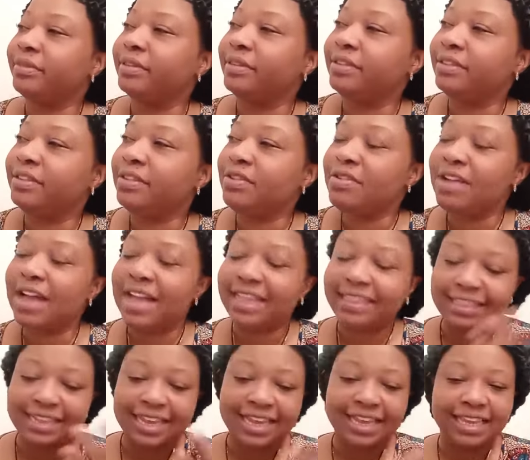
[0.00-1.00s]
So
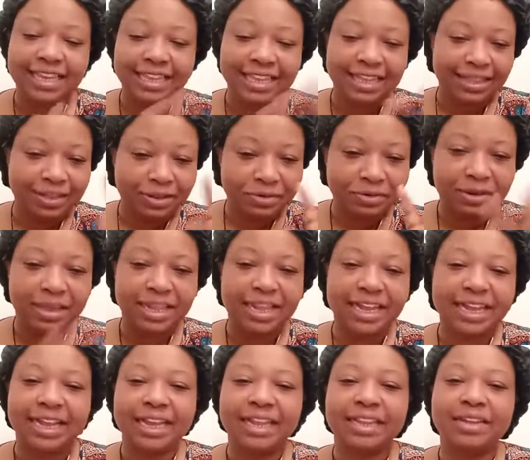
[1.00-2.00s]
I take it, all right,
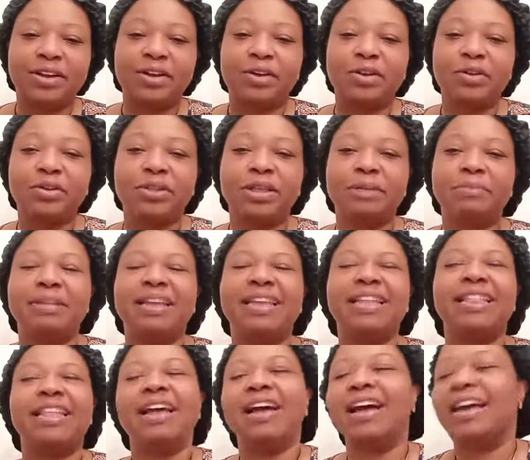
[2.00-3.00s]
I got a cold. I'm
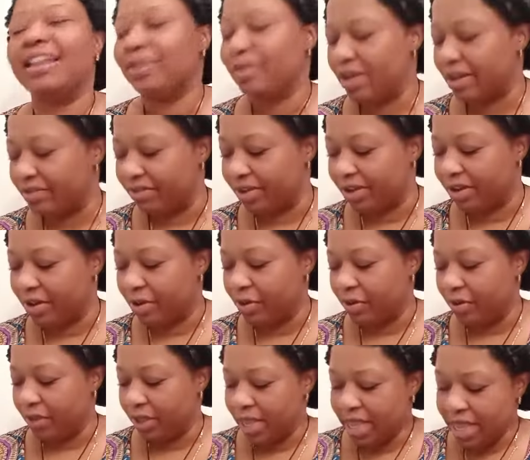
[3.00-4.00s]
like, nah, I don't have a
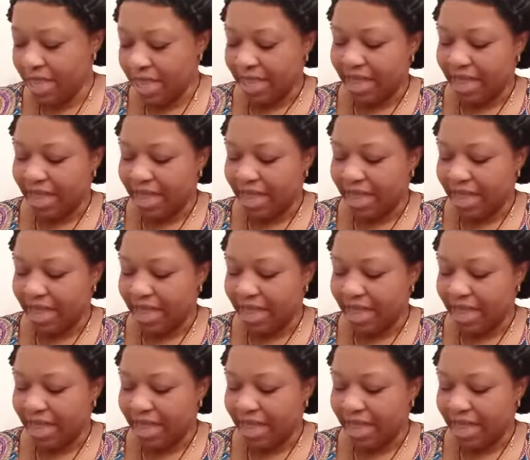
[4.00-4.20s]
cold.